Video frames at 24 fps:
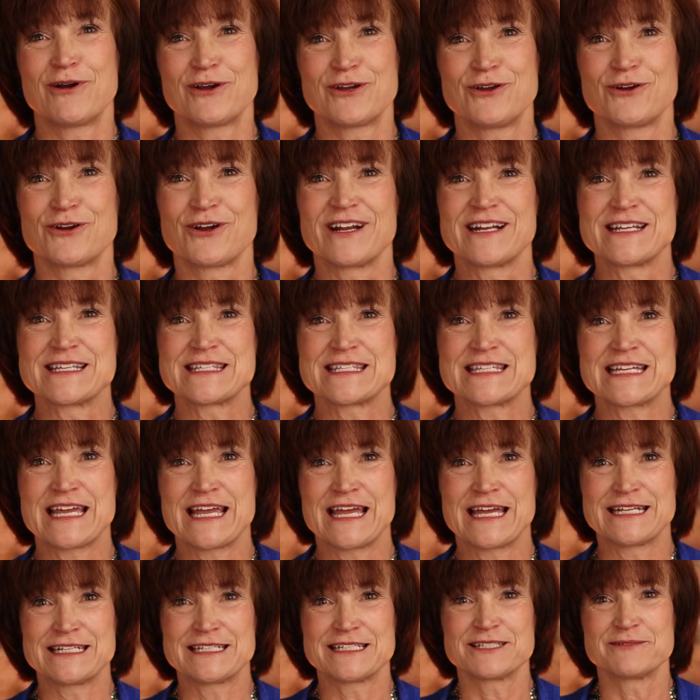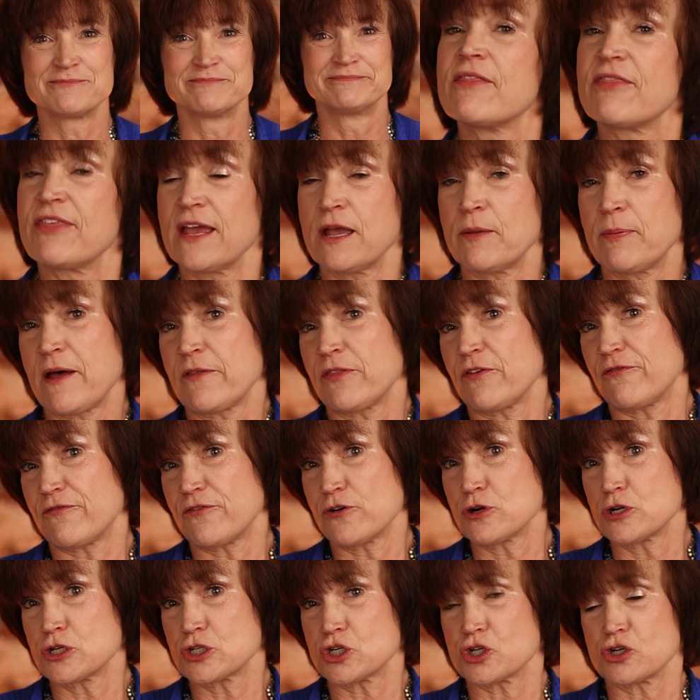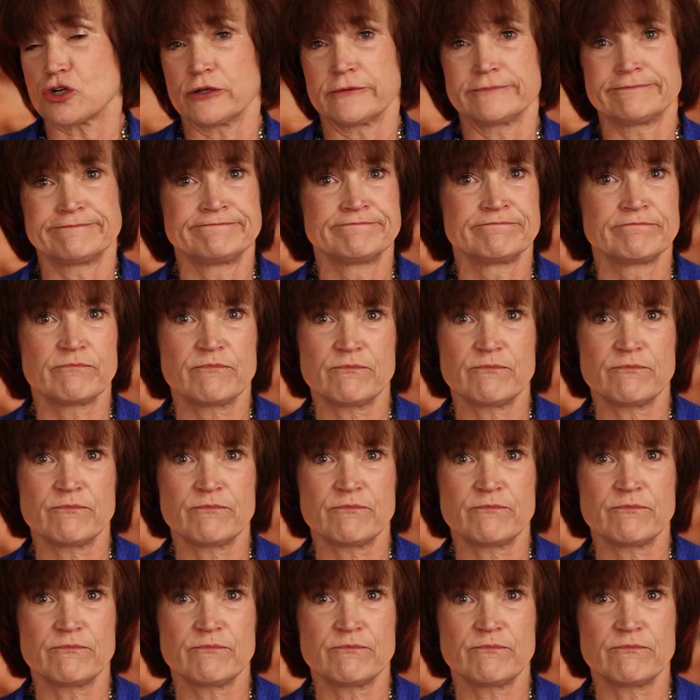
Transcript: where you're going to stand. Think about the furniture.